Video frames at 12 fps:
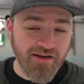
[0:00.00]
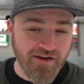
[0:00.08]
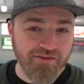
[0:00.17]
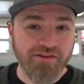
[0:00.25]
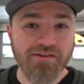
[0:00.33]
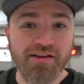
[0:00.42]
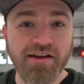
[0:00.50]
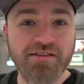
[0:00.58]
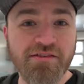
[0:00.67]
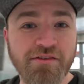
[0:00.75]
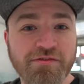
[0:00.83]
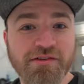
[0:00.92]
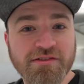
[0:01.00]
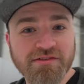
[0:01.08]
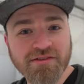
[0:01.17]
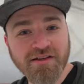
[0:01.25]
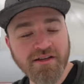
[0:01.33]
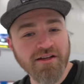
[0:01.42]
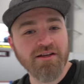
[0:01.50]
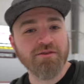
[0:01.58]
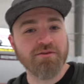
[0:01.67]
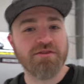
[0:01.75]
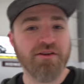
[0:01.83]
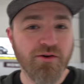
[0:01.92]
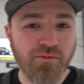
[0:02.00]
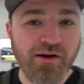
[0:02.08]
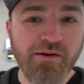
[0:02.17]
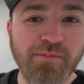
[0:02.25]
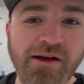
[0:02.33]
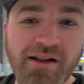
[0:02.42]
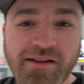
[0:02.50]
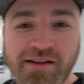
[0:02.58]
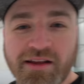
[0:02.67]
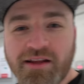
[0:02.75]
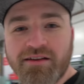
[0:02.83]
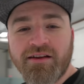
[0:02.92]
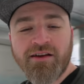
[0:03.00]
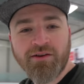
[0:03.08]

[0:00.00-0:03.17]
Get out here on the ice surface, stick a water bottle at the end,